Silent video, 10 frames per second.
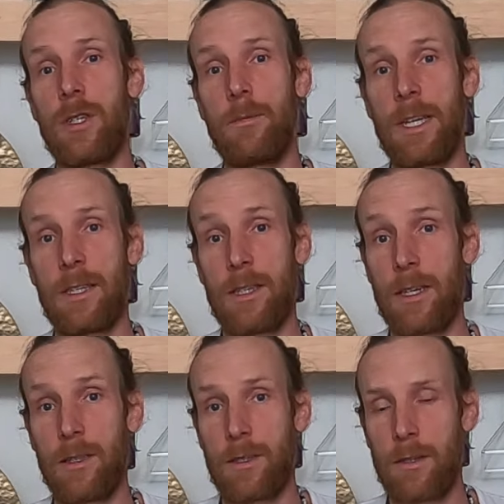it makes
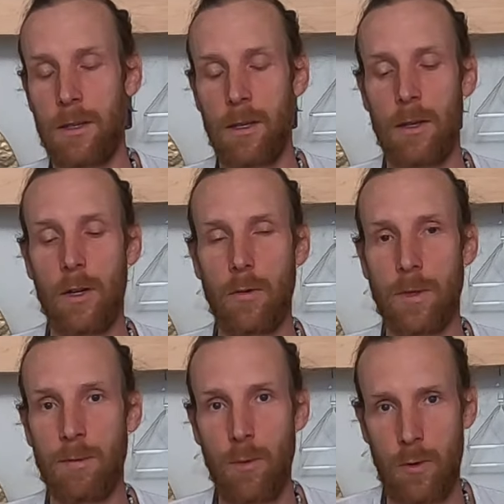things go
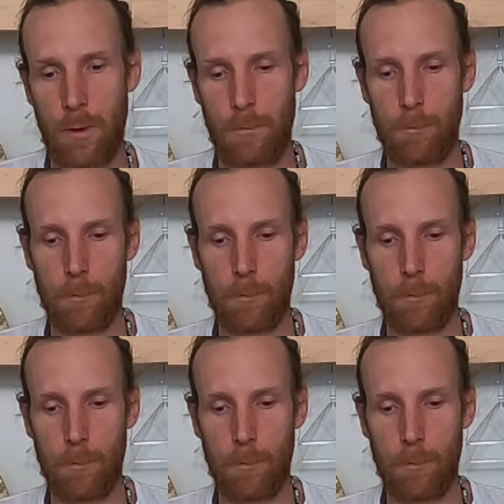smoother.